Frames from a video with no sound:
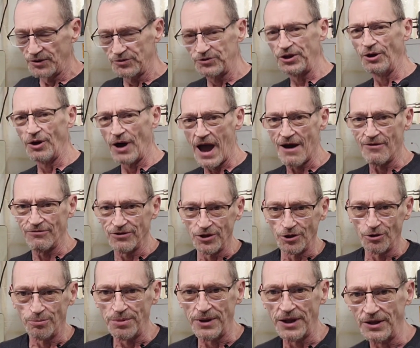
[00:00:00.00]
Still have a
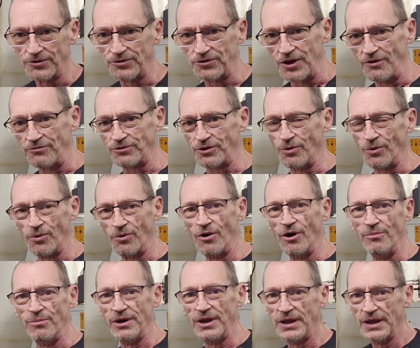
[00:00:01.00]
little bit of stuff going
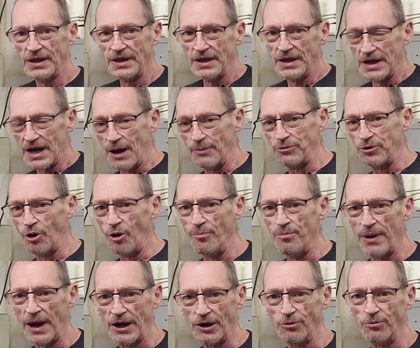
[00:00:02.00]
on, but I'm
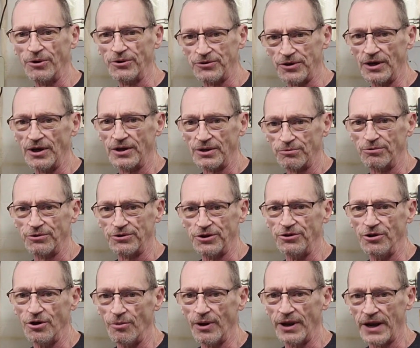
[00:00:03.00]
doing better with the
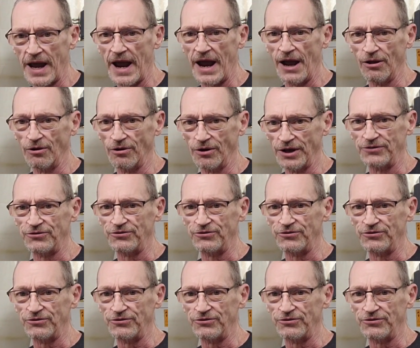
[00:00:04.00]
new inhaler.